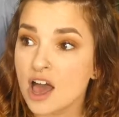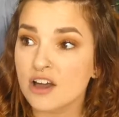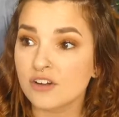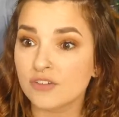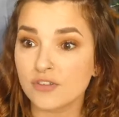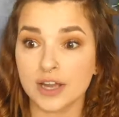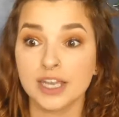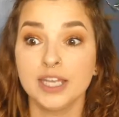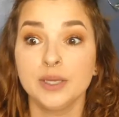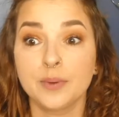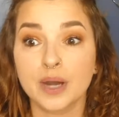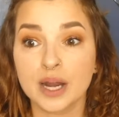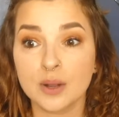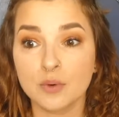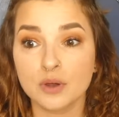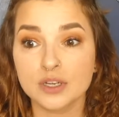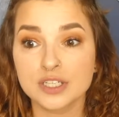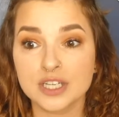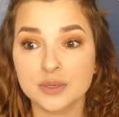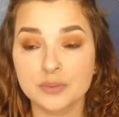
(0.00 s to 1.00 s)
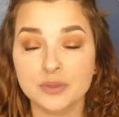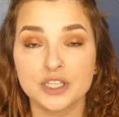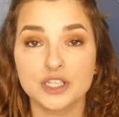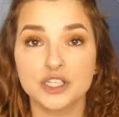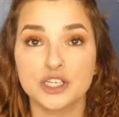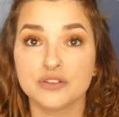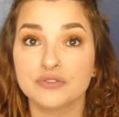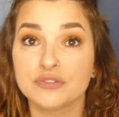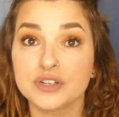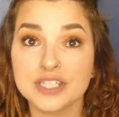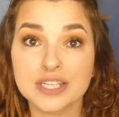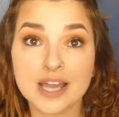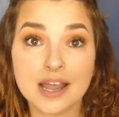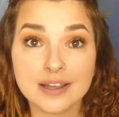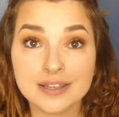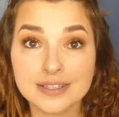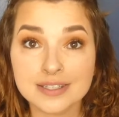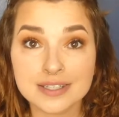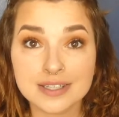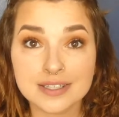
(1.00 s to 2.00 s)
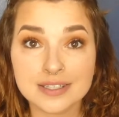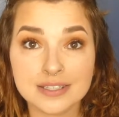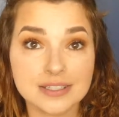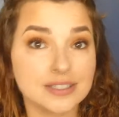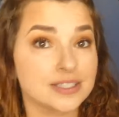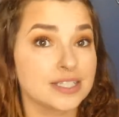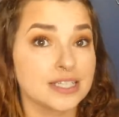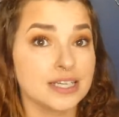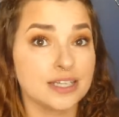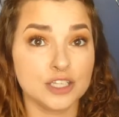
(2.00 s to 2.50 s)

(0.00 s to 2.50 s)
finally what I wanted with the Jeffree Star consistency,